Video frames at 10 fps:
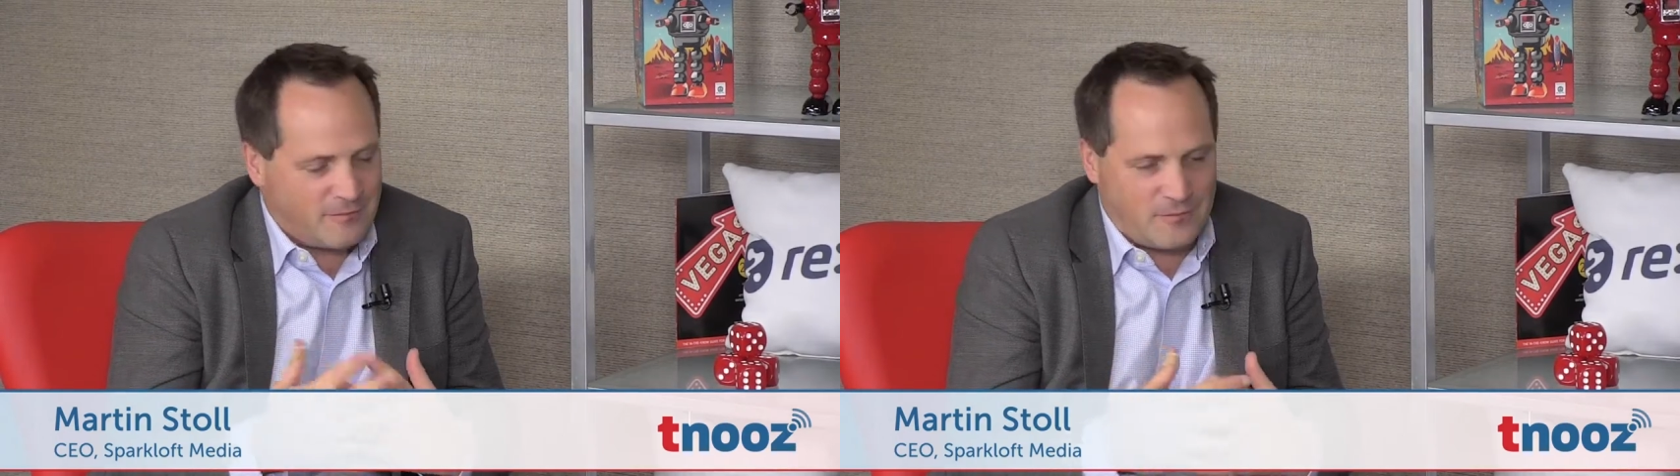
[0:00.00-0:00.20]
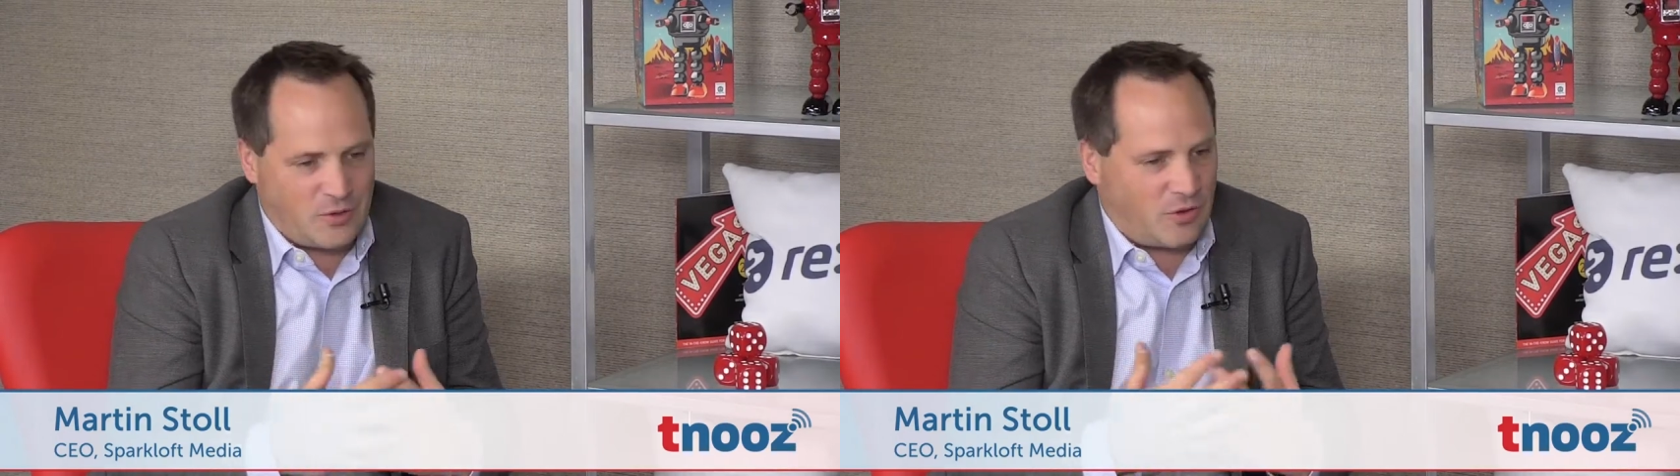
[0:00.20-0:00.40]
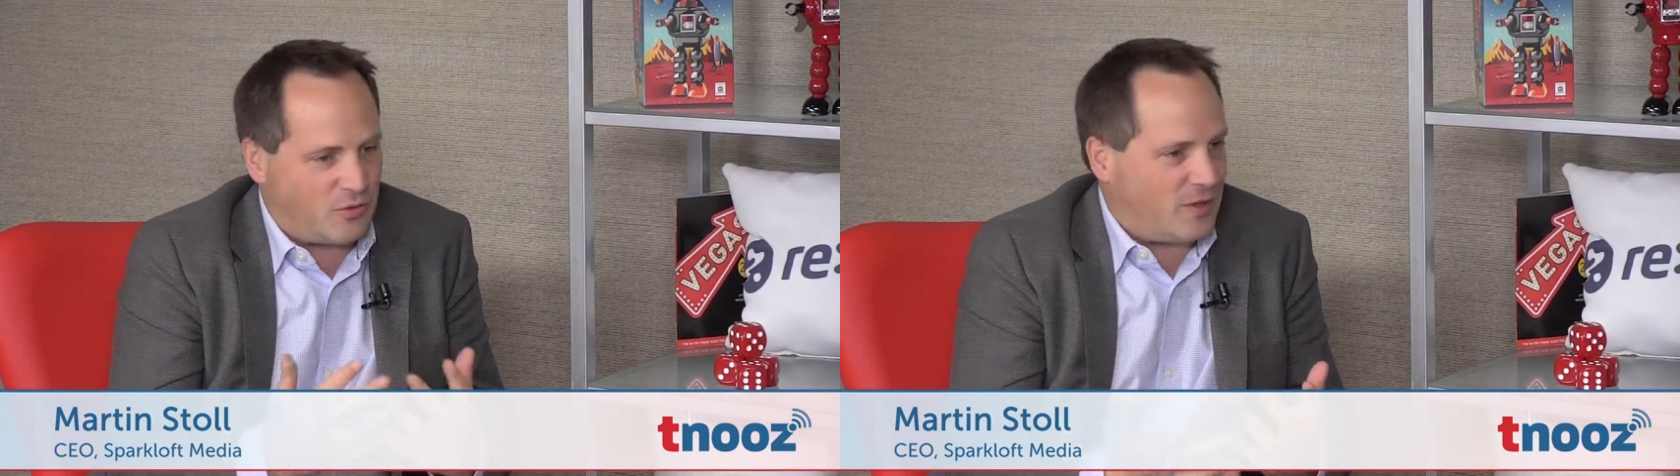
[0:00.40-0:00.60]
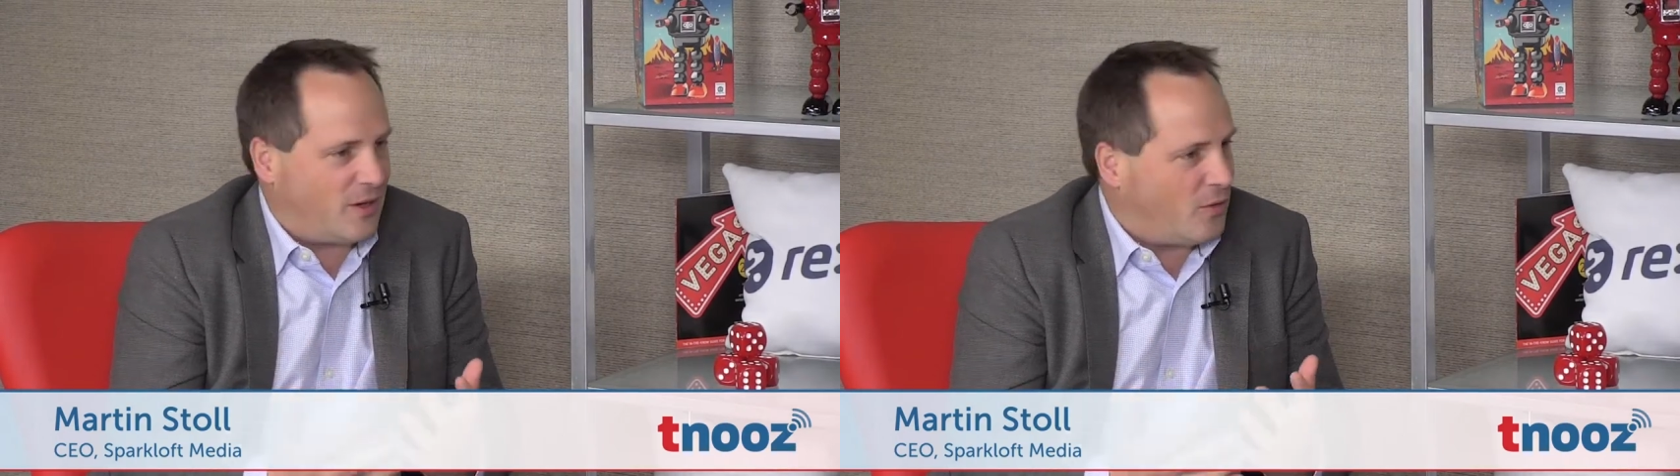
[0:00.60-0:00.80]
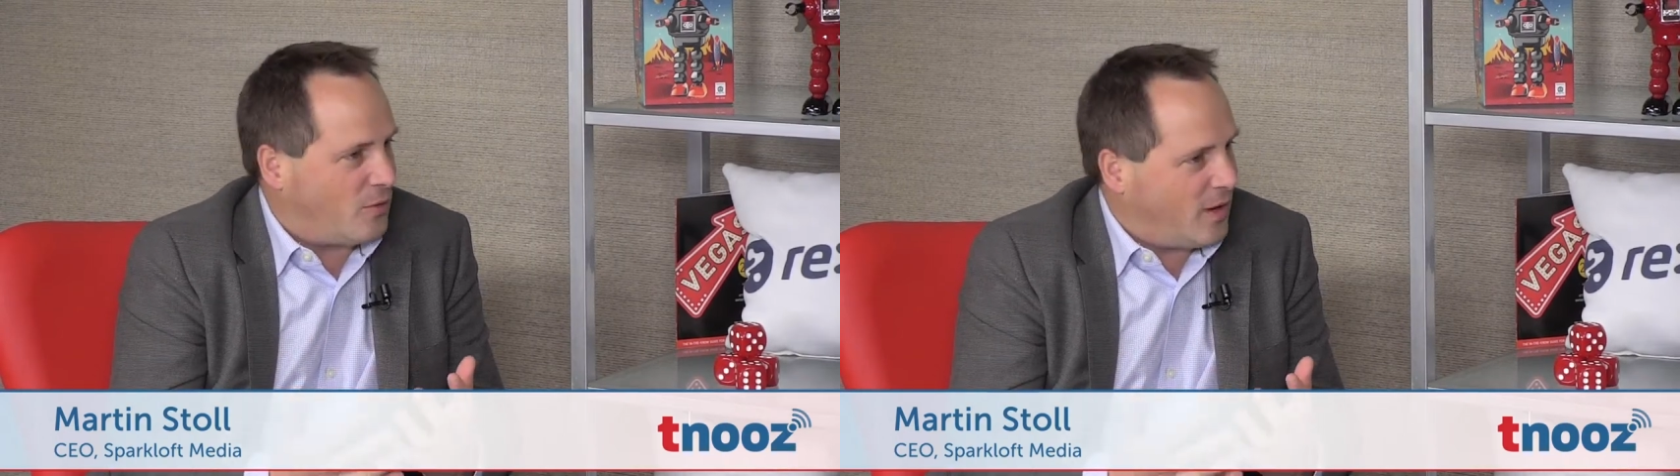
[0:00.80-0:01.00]
you don't really
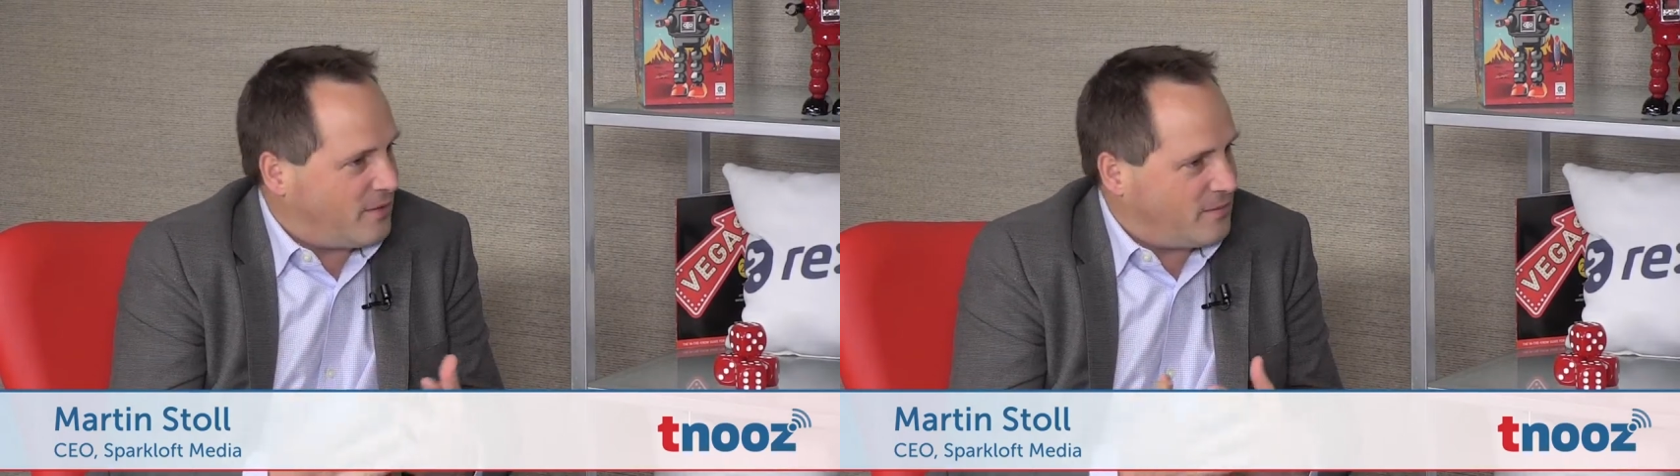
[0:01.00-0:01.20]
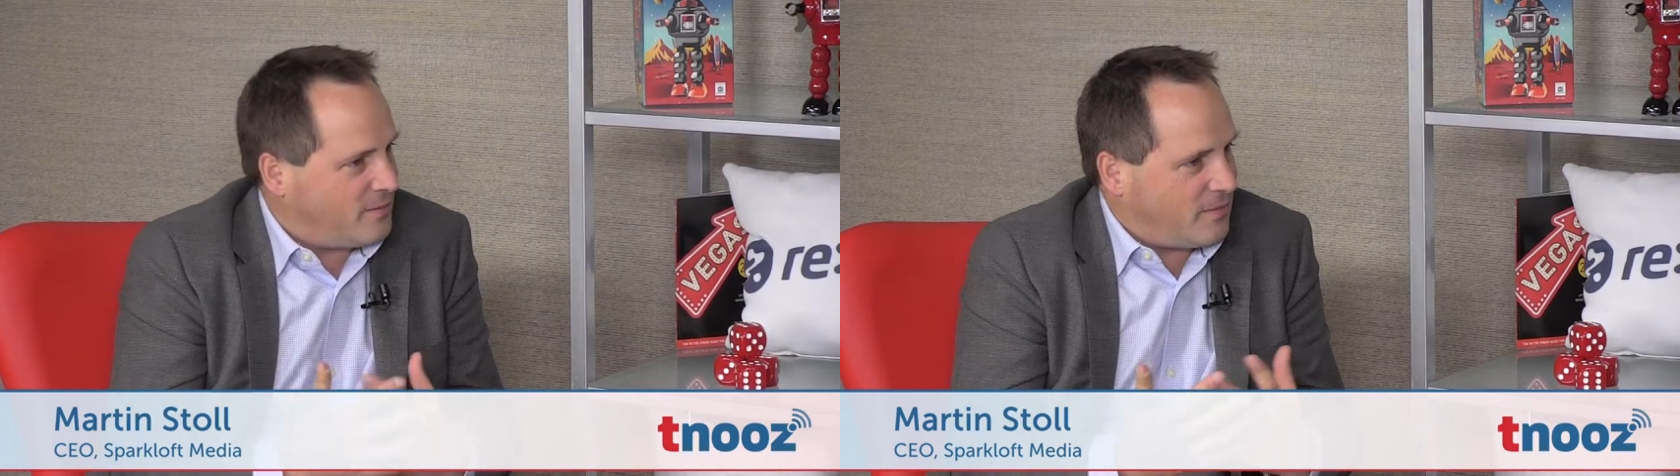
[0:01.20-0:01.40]
know, uh,